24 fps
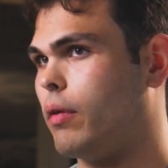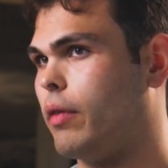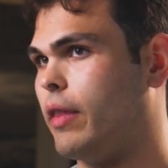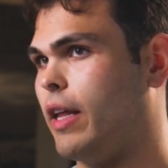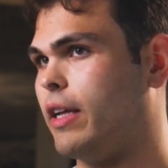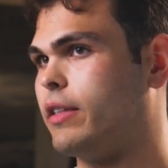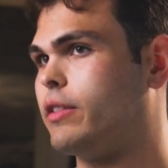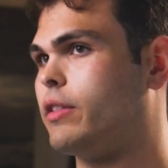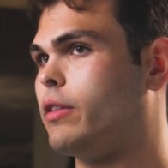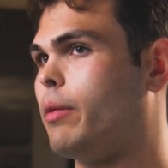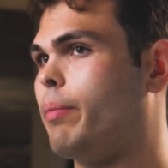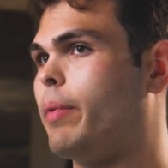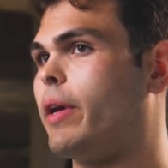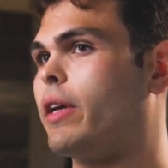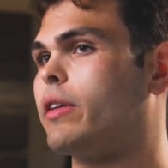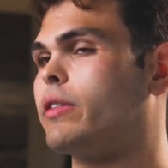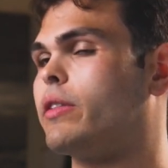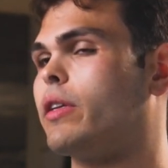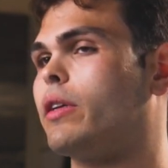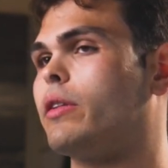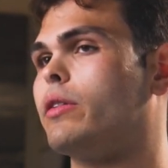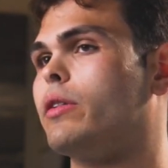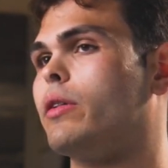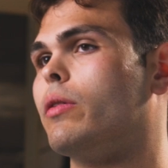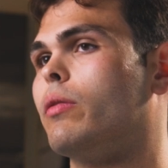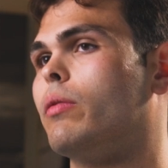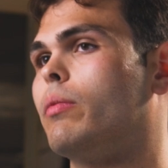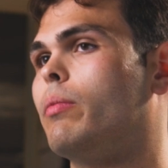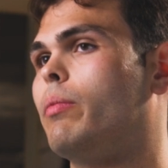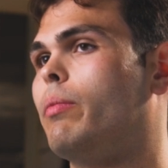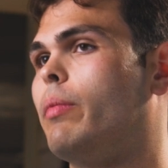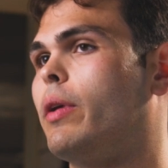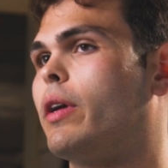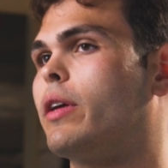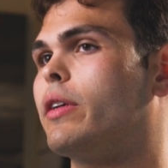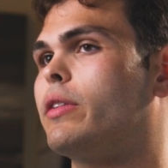That's the biggest thing too,
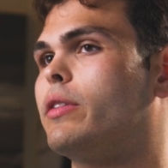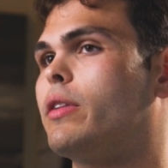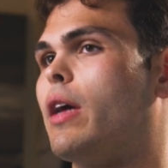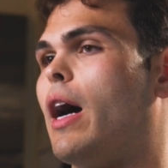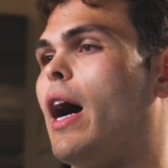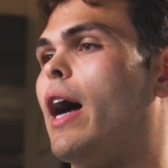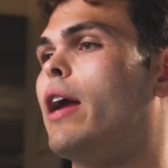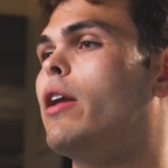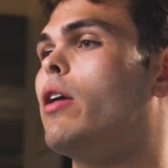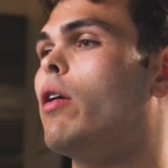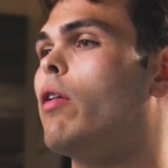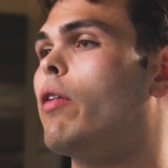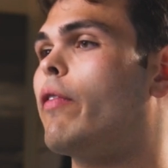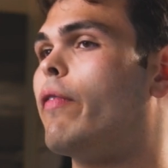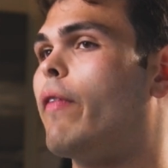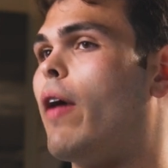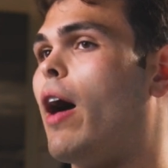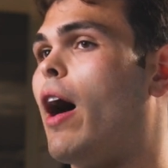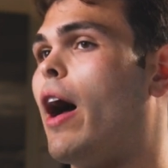because I know if